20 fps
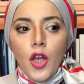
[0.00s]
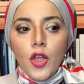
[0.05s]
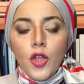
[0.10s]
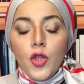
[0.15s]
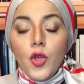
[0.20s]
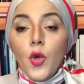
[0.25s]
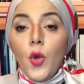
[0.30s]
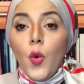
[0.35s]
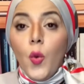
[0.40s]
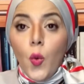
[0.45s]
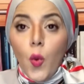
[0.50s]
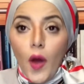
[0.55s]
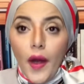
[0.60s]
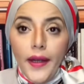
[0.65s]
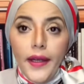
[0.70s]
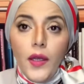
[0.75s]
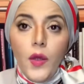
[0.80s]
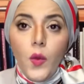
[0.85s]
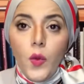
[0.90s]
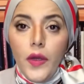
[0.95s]
while
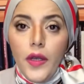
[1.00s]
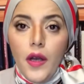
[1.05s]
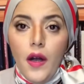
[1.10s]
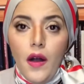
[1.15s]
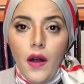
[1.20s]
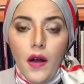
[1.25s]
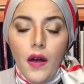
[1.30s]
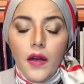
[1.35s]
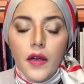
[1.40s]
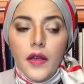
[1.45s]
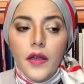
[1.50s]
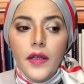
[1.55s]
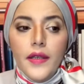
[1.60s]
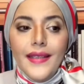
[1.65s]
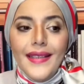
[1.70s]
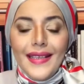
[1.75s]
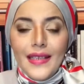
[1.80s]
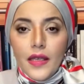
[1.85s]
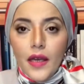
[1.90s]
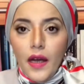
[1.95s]
we are
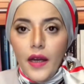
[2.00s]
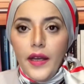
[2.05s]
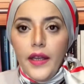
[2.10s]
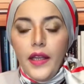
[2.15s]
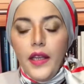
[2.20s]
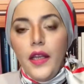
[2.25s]
designing